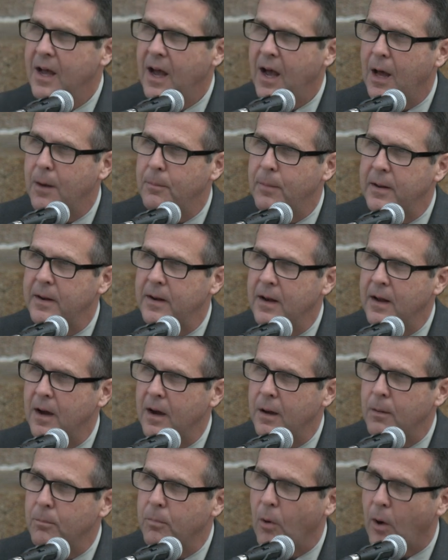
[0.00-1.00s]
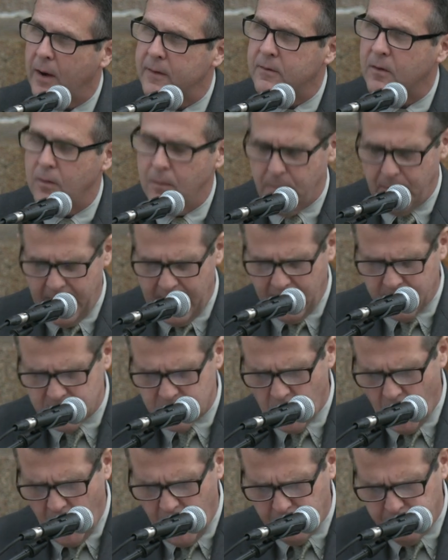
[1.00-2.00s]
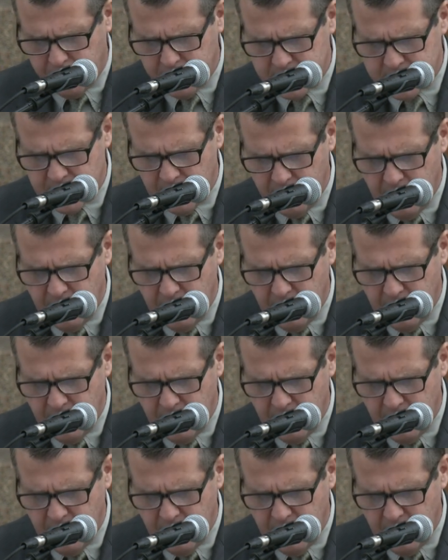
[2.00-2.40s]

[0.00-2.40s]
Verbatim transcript: had been uh, brought to the mayor's office.